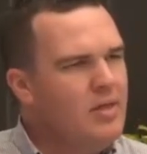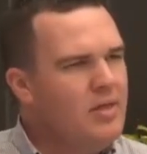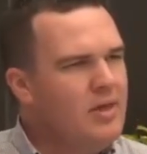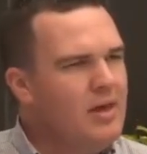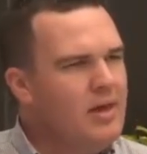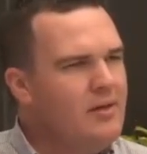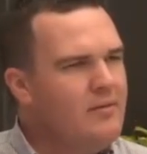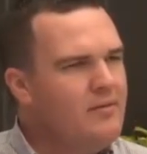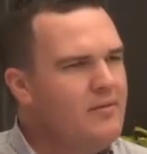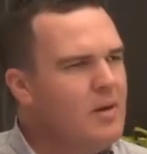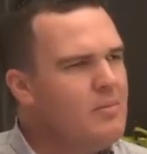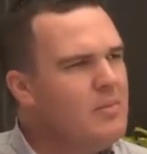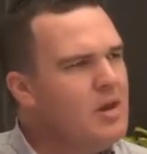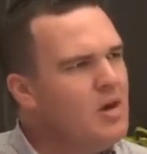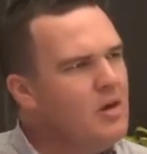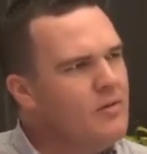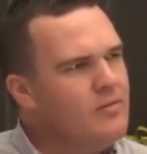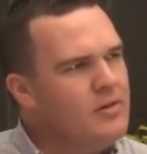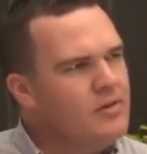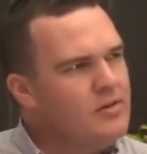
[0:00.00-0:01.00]
The
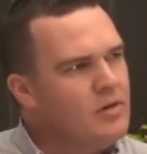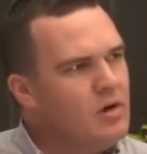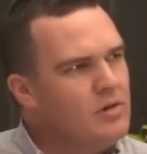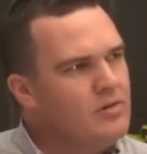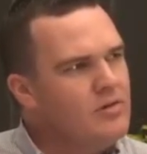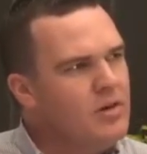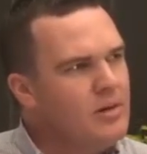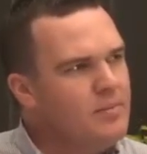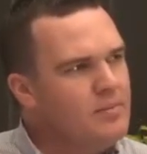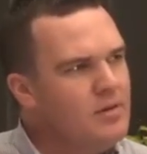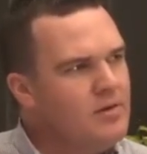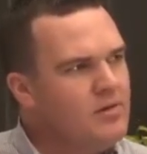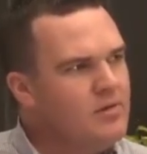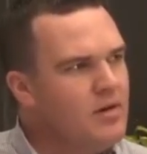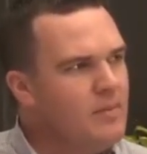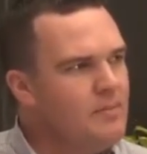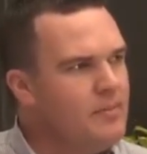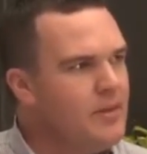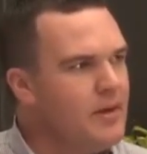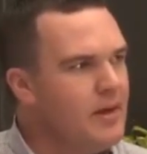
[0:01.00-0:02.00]
family office concept is
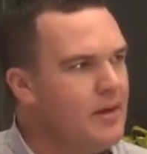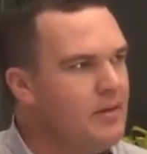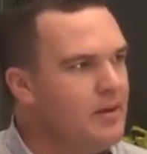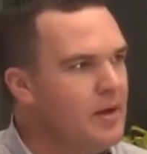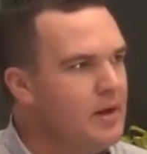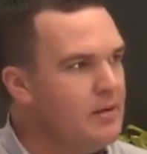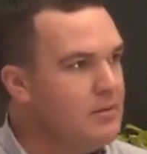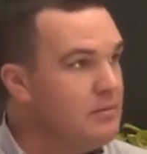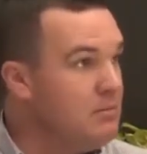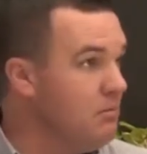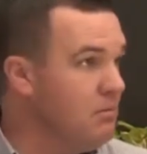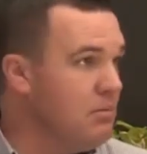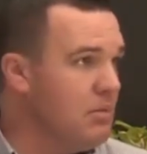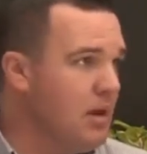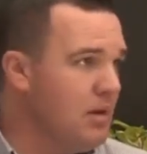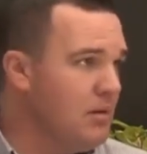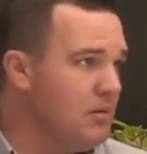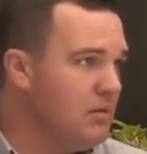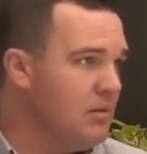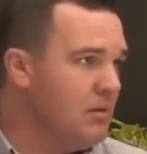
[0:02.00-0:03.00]
something
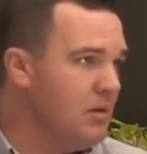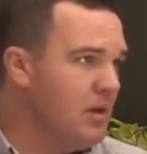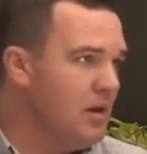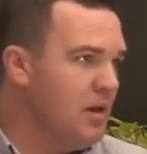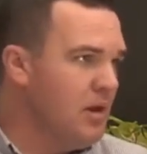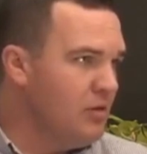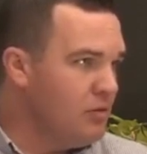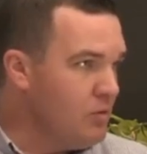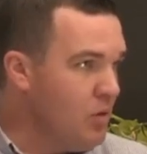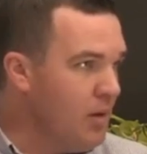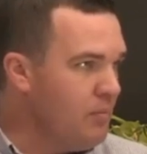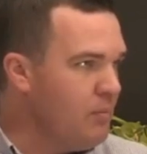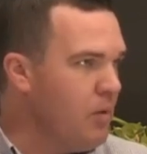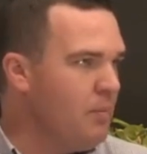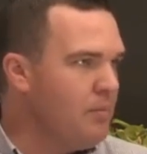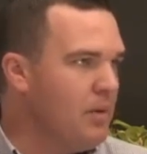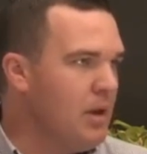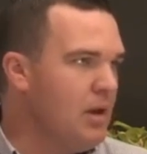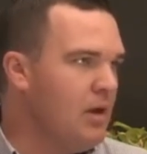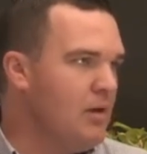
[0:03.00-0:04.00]
that is quite
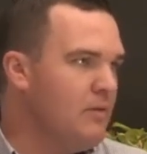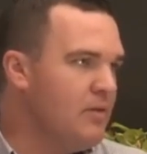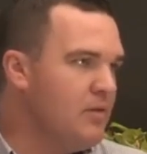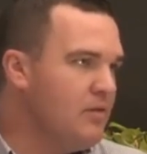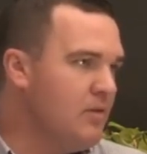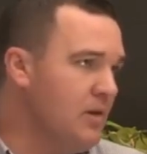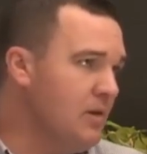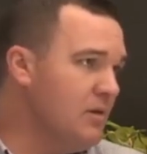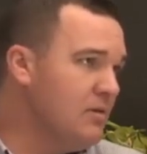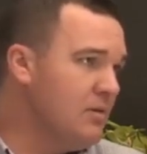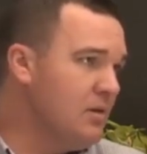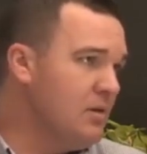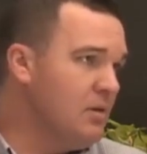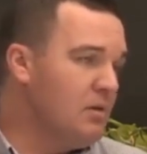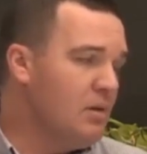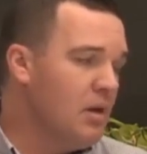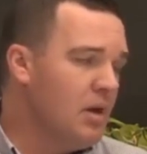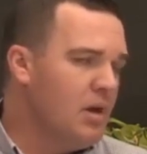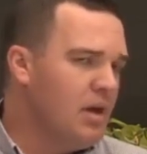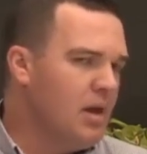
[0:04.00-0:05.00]
popular overseas,
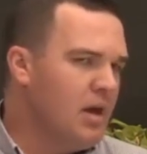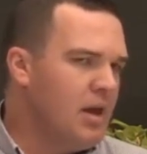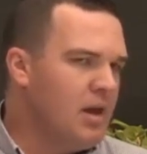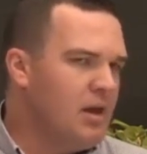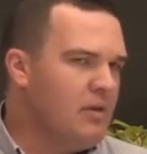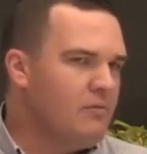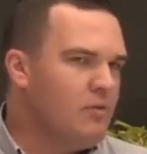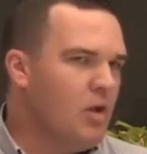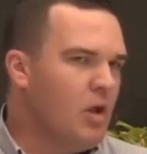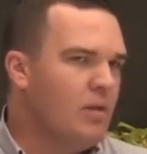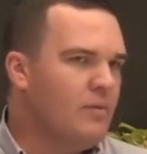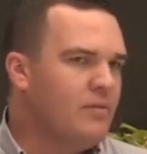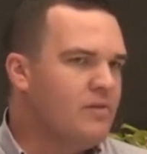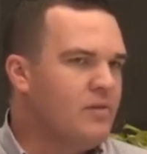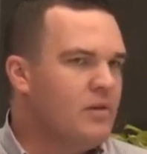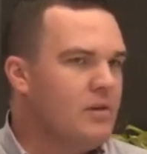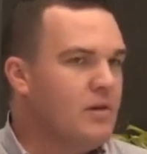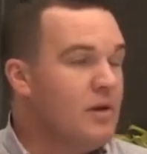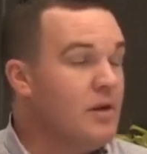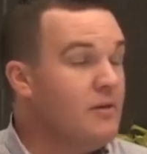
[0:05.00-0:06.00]
and it
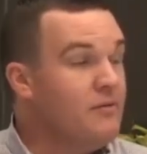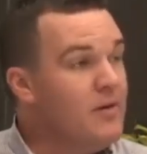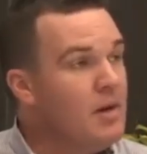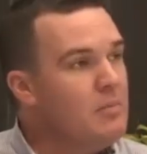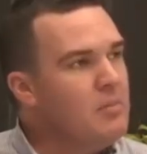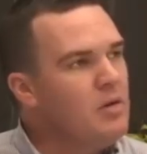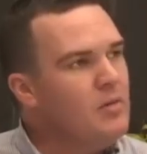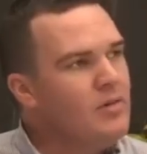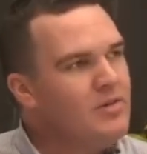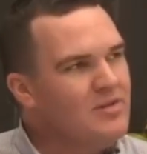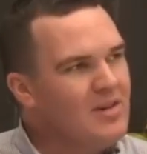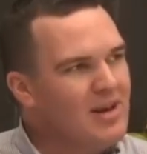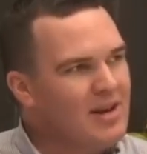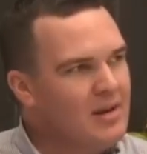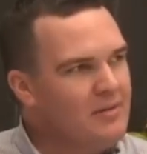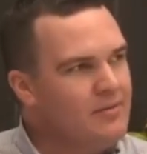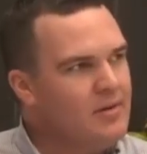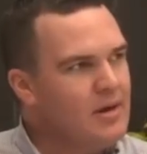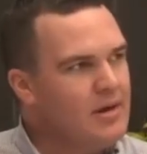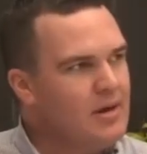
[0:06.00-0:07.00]
involves a family with
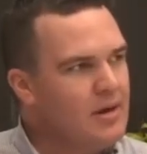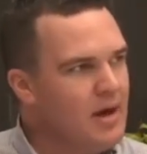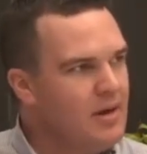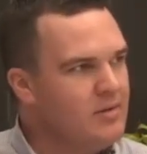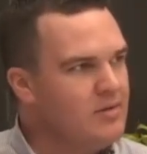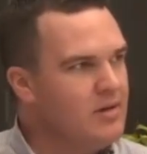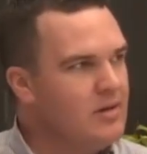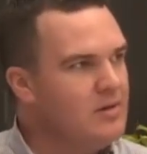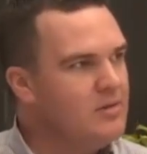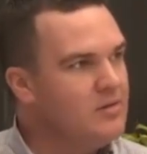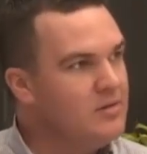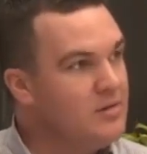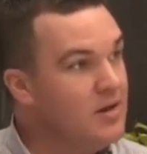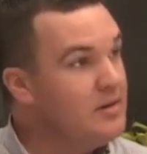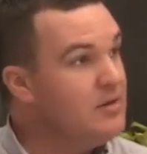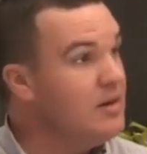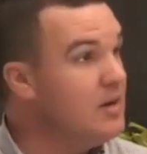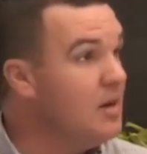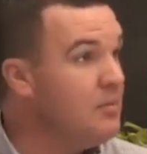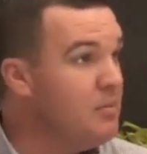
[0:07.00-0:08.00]
significant assets
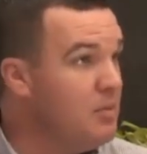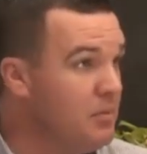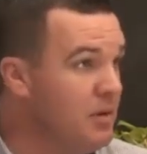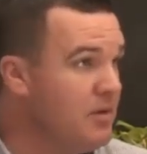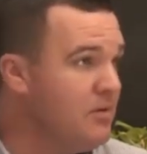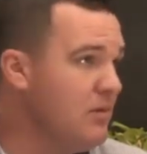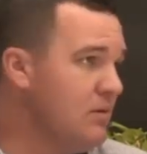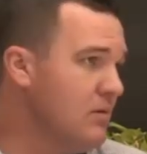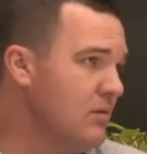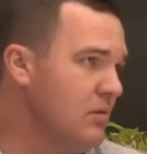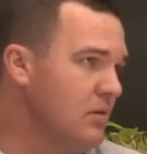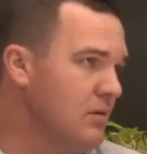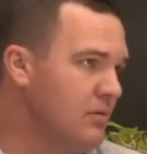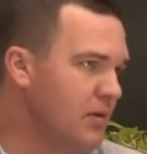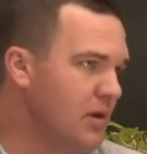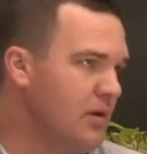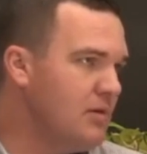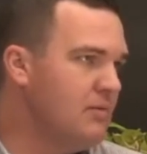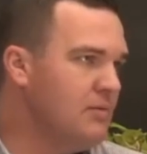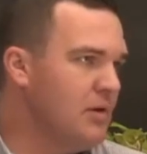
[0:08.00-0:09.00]
setting up a business to
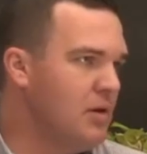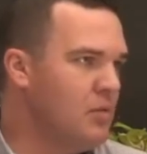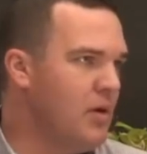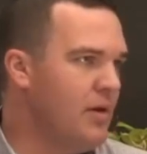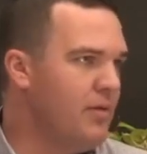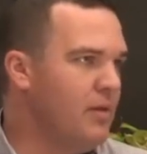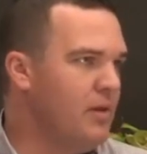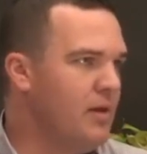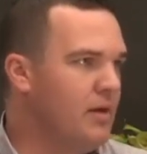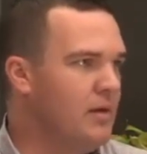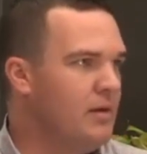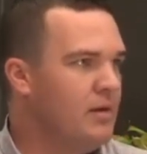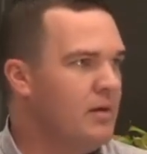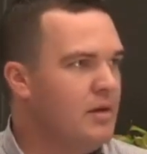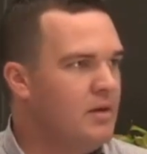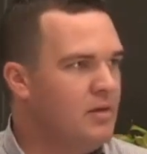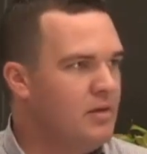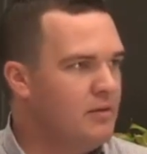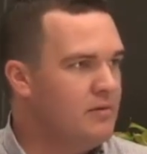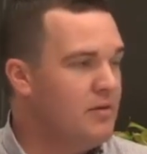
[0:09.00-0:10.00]
effectively run
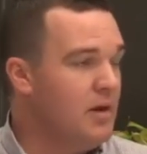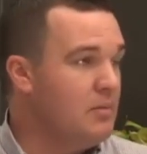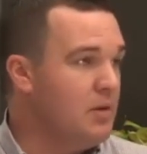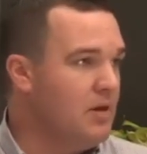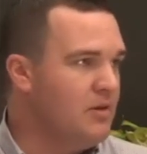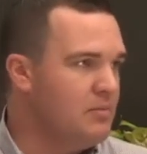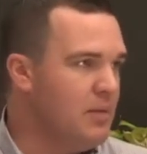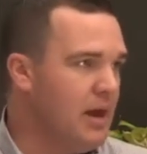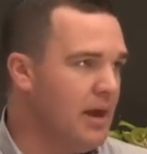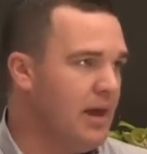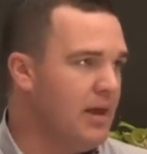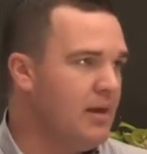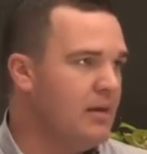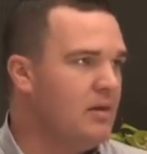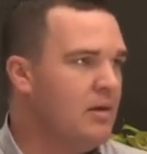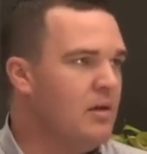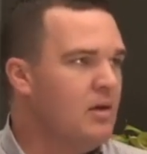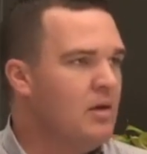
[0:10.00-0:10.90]
the family's money.